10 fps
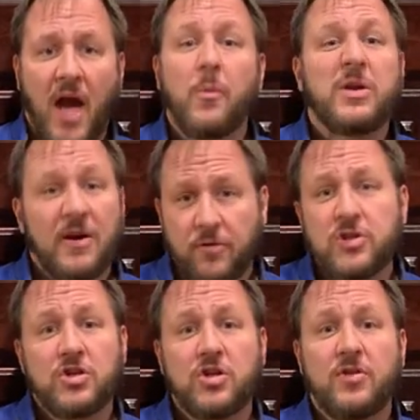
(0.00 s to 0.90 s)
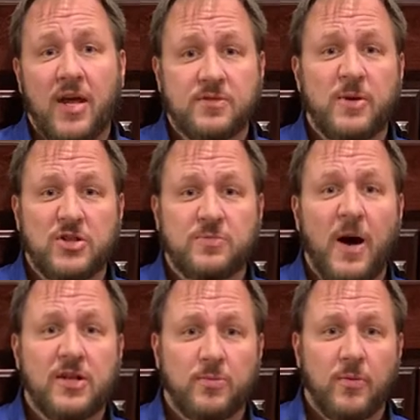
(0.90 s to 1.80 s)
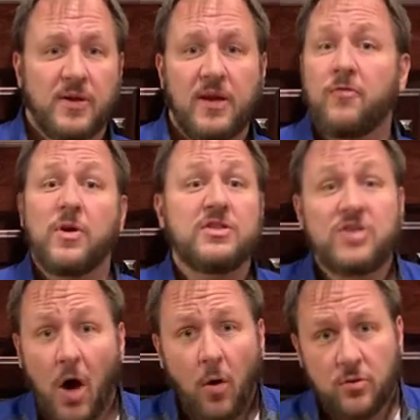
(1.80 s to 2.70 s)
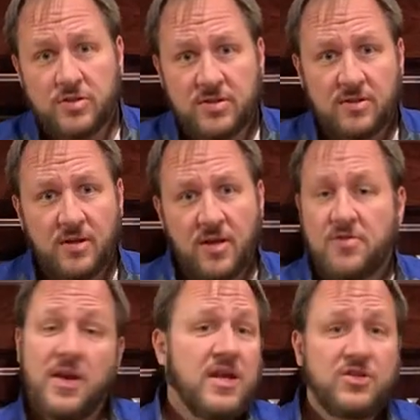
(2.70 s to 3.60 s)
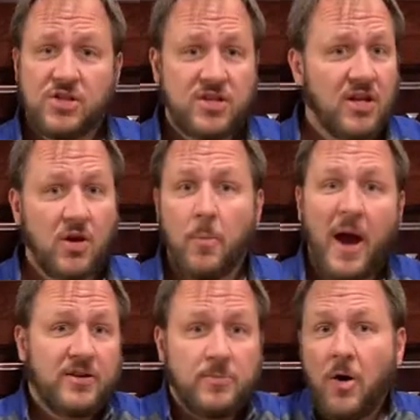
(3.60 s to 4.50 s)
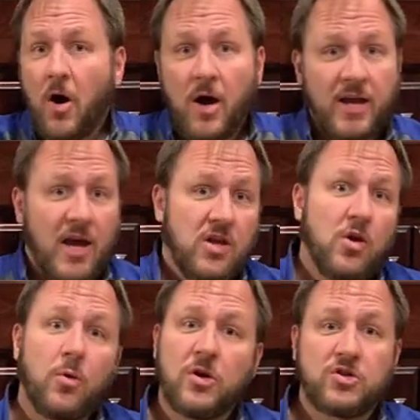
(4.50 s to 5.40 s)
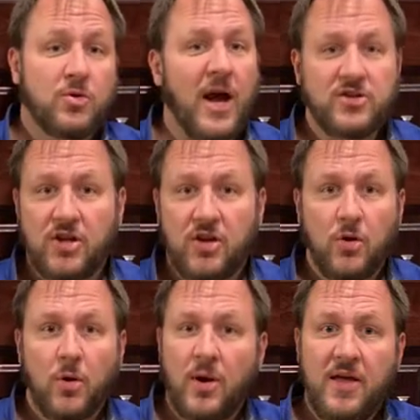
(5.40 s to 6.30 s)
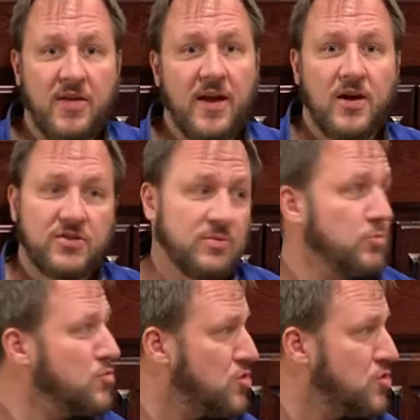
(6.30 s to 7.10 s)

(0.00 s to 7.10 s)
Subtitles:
And we definitely should do that as much as possible. If you don't, then he's just going to go back to pawing at you or scratching you or anything else.